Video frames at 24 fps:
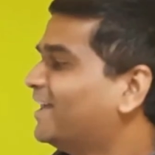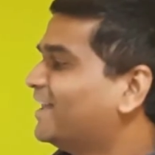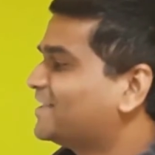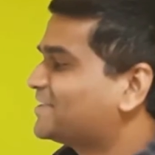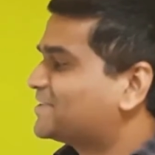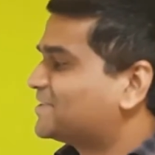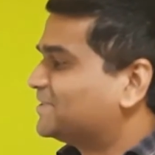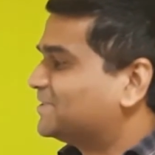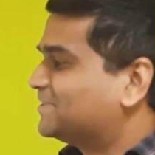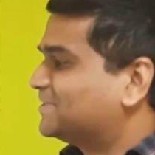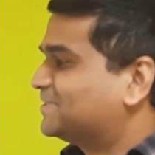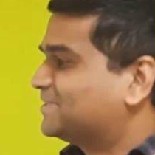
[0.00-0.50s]

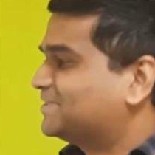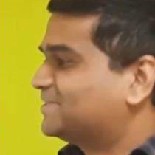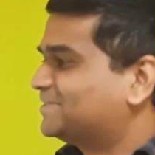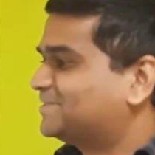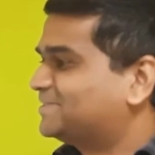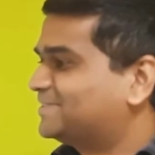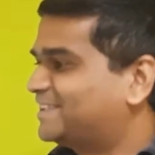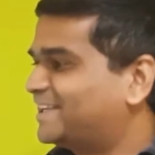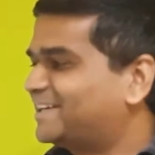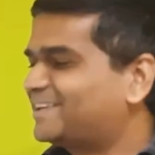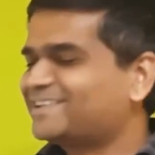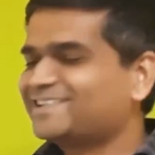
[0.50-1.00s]
So
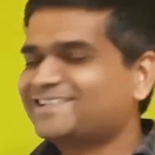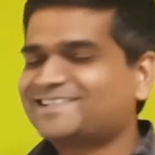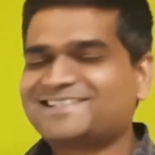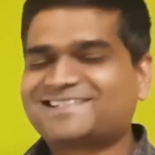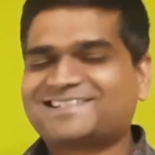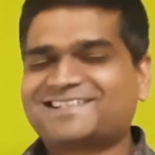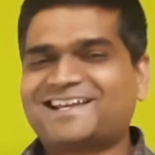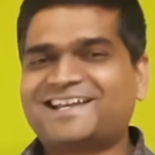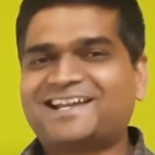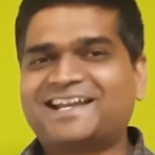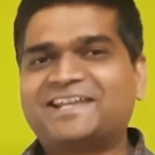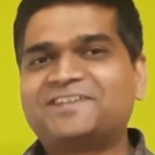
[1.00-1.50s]
that is
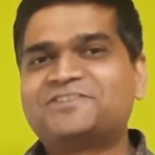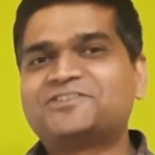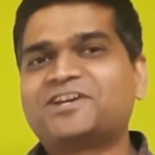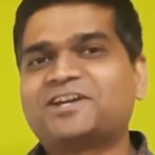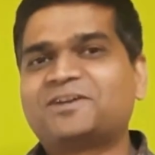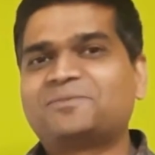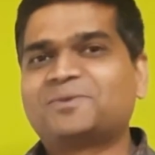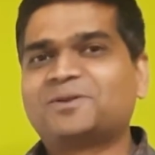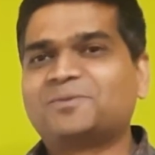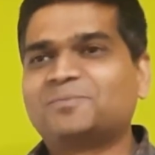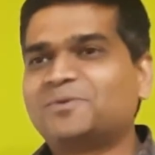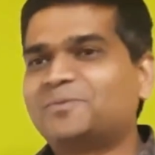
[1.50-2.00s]
an
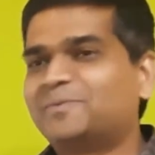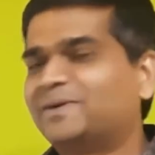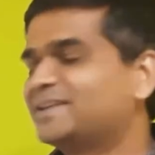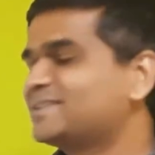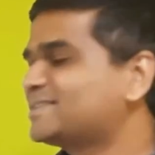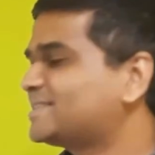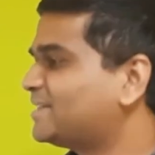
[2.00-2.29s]
enjoyable moment.